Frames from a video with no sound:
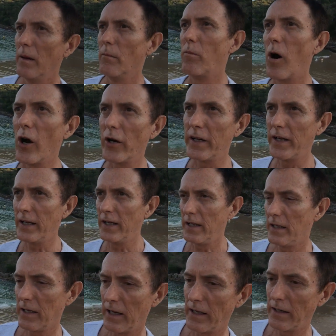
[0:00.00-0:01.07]
parking,
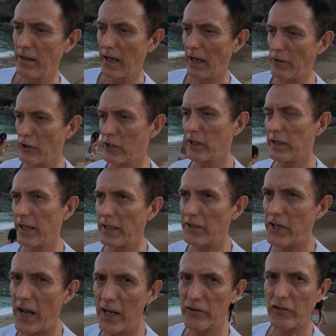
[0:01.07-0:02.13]
and you can get a
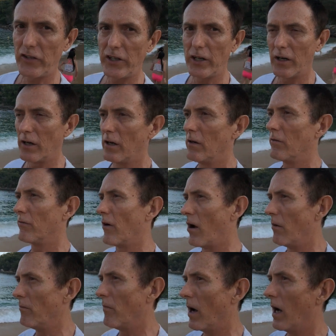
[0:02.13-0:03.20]
taxi here
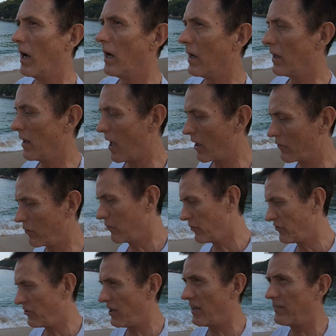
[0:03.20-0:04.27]
from La
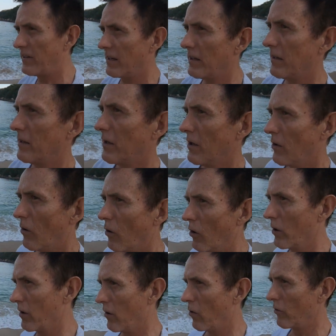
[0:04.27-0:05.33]
Crucieta
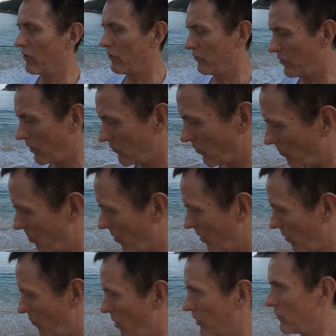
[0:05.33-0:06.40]
or the central part
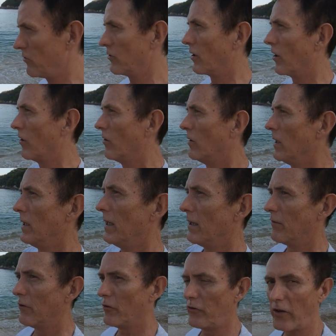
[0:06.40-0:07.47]
of Huatulco
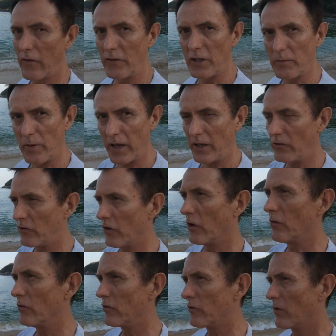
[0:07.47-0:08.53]
for 70
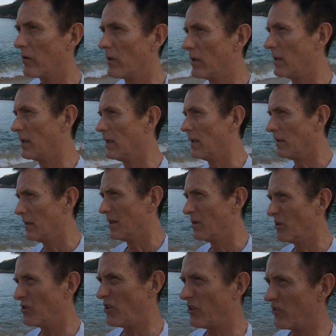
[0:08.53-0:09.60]
pesos,
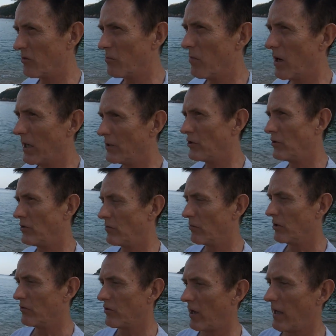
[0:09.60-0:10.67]
which isn't much.
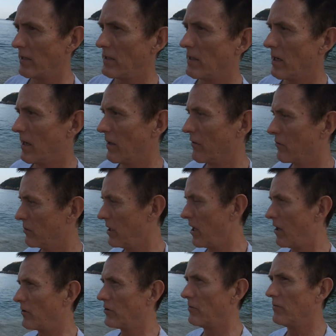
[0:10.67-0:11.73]
What is that?
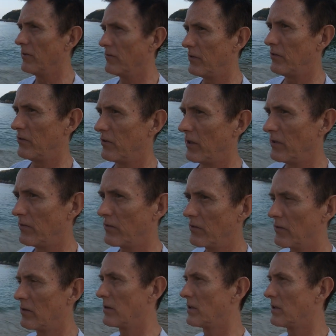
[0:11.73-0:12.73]
$3.50.